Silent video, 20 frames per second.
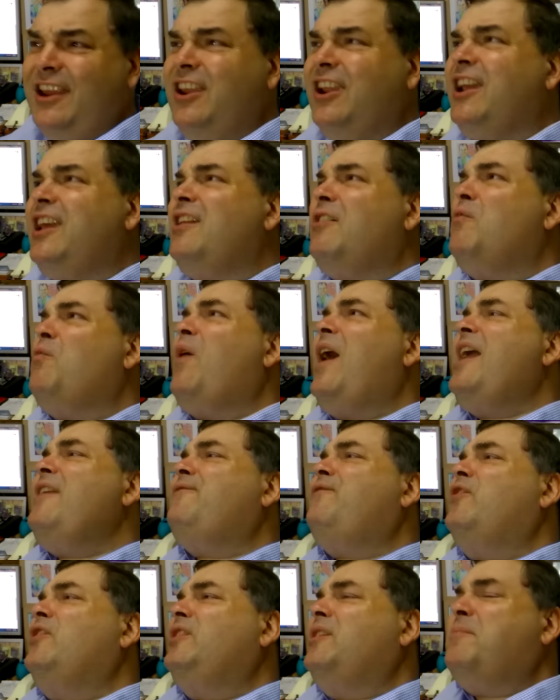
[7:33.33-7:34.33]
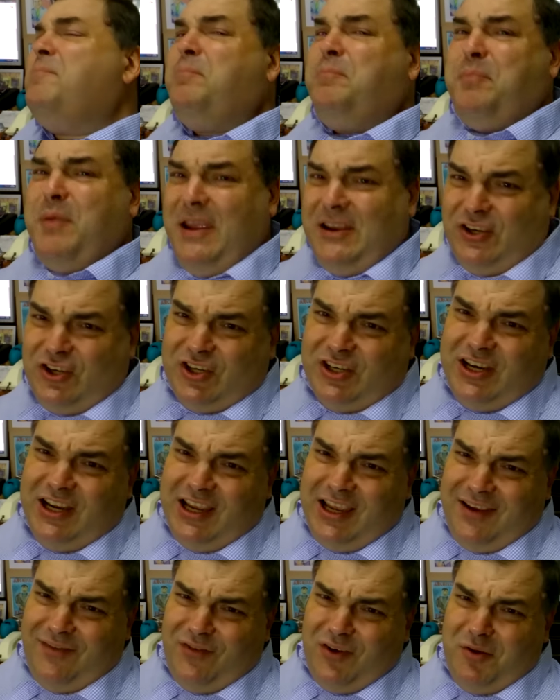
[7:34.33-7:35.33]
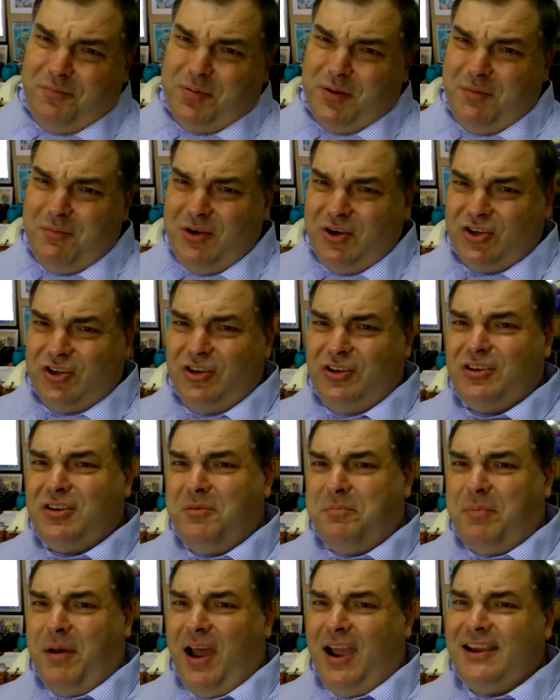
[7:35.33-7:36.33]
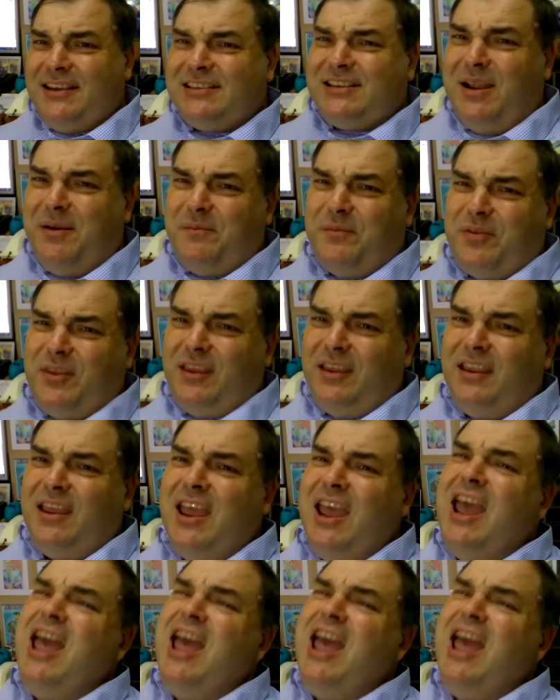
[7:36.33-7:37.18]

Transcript: You're gonna wait for the bitch to give you permission to buy something?